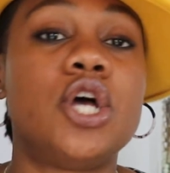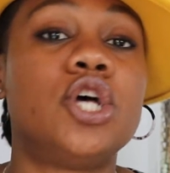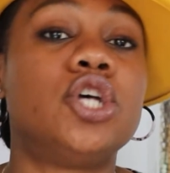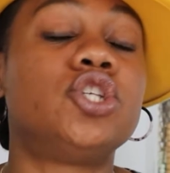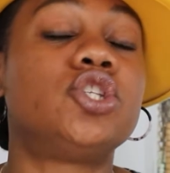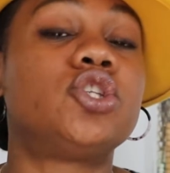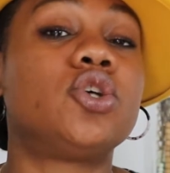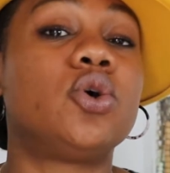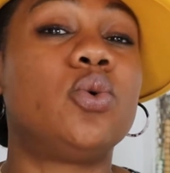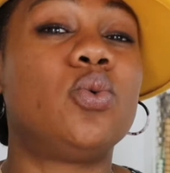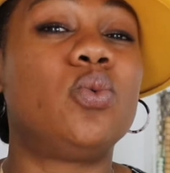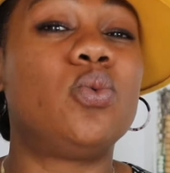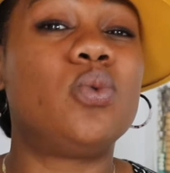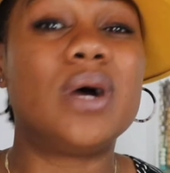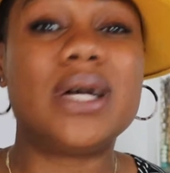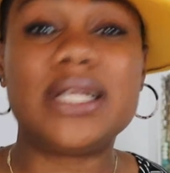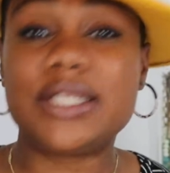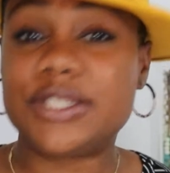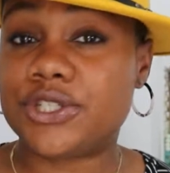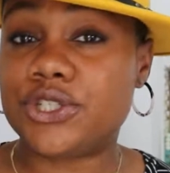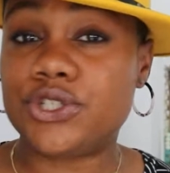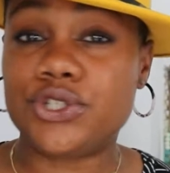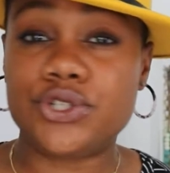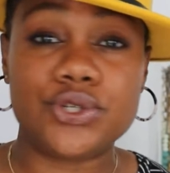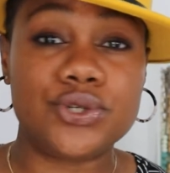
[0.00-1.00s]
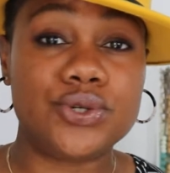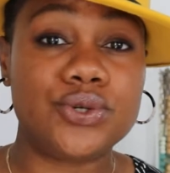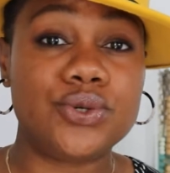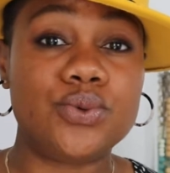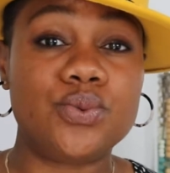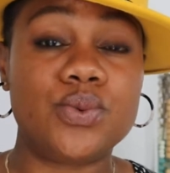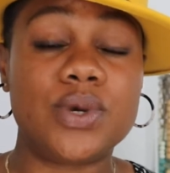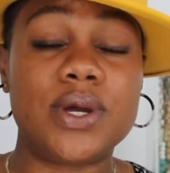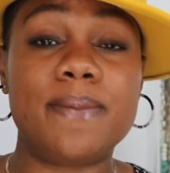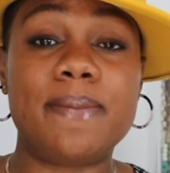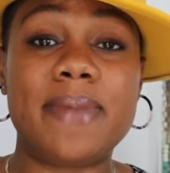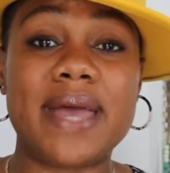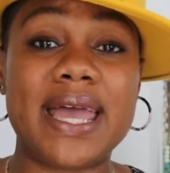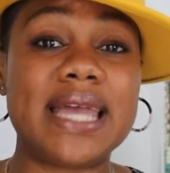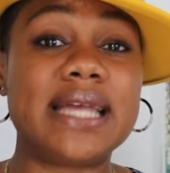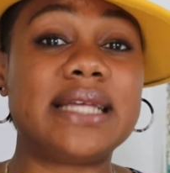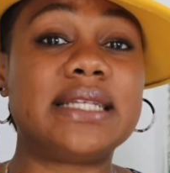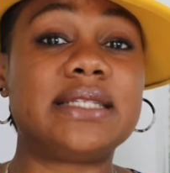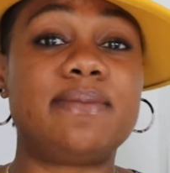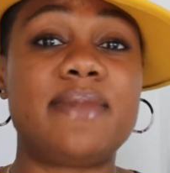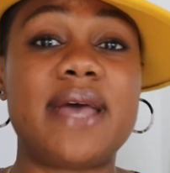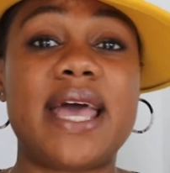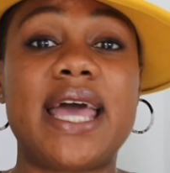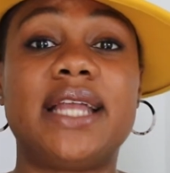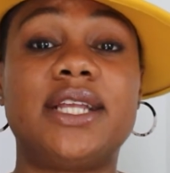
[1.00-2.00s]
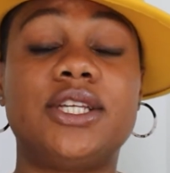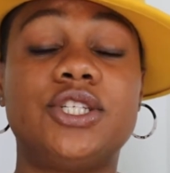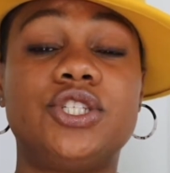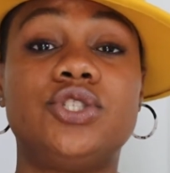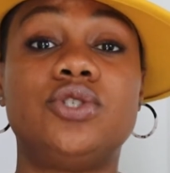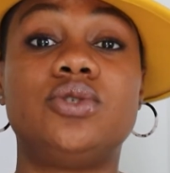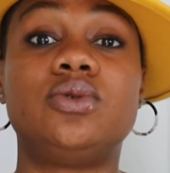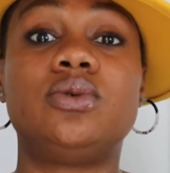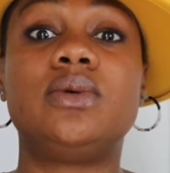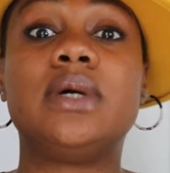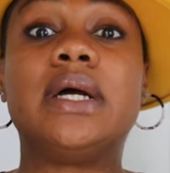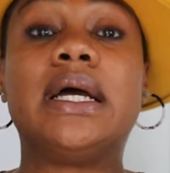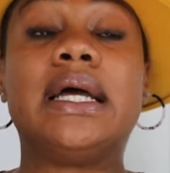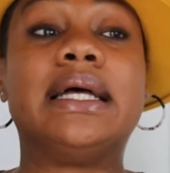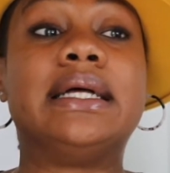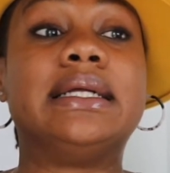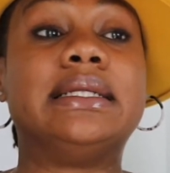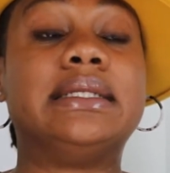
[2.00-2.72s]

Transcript: So what to do when bae is mad at you?